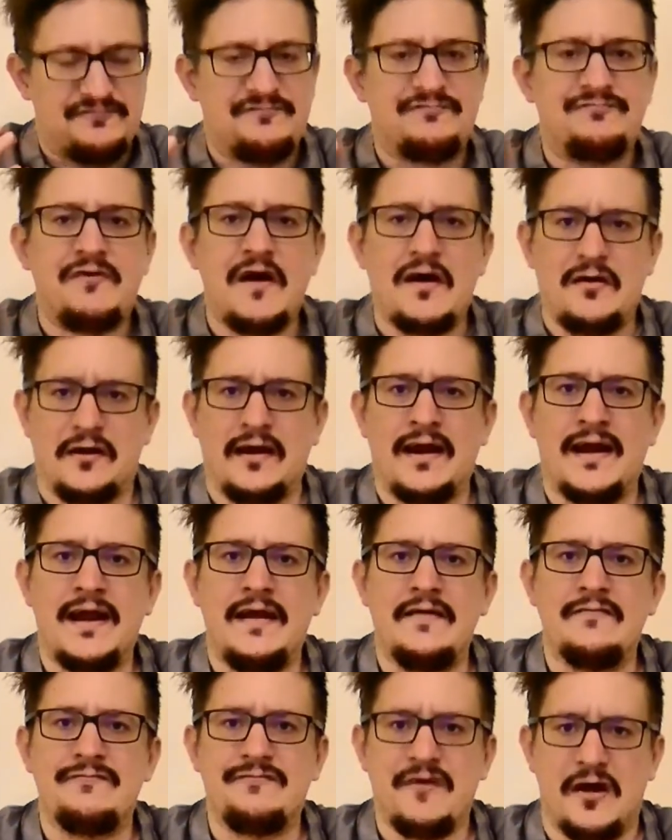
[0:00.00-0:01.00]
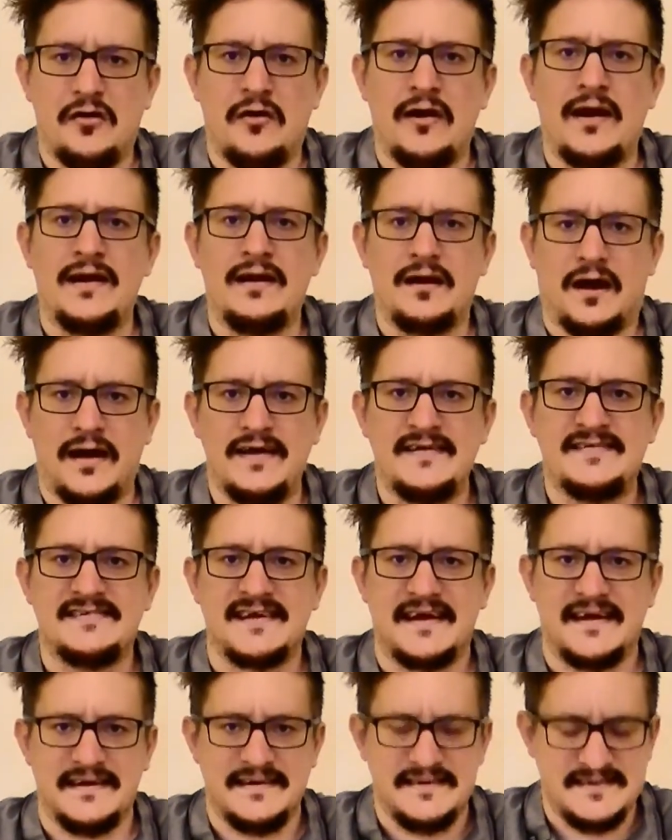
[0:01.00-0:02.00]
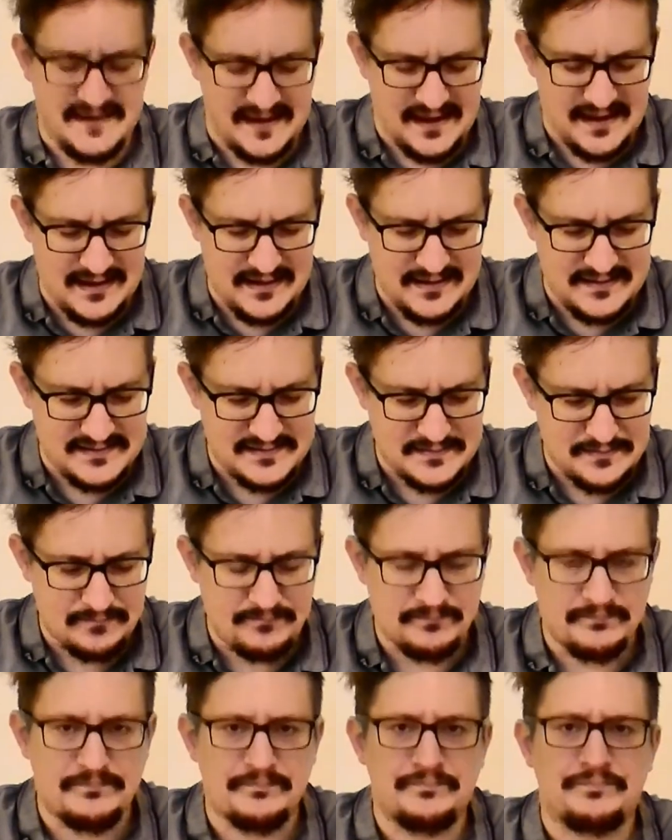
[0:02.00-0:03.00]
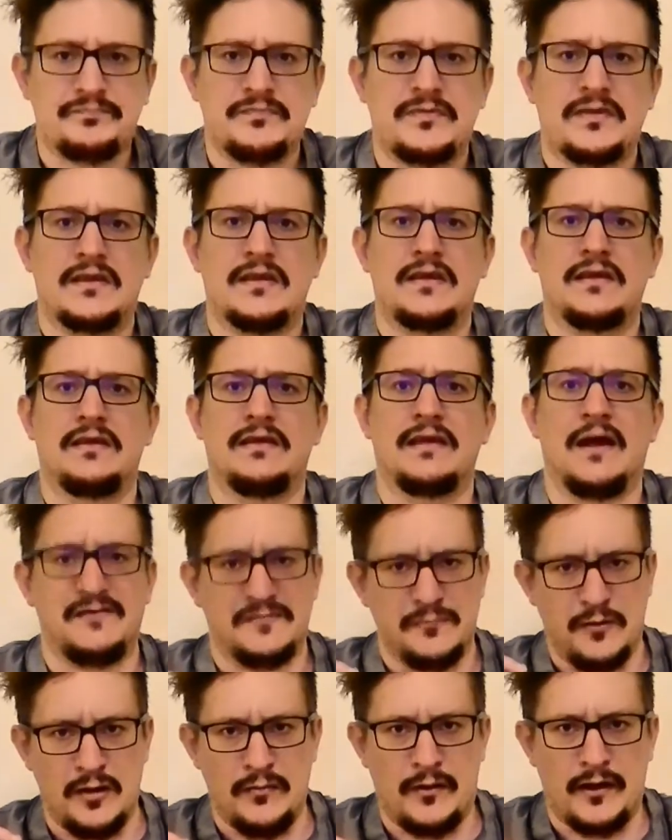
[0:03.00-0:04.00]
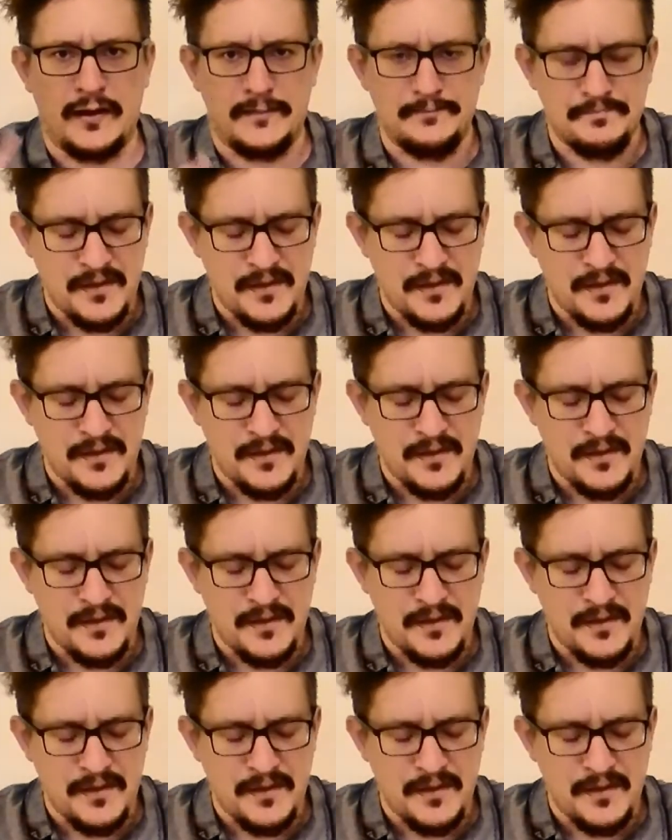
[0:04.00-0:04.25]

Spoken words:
Very, very nice indeed. As a motorbike.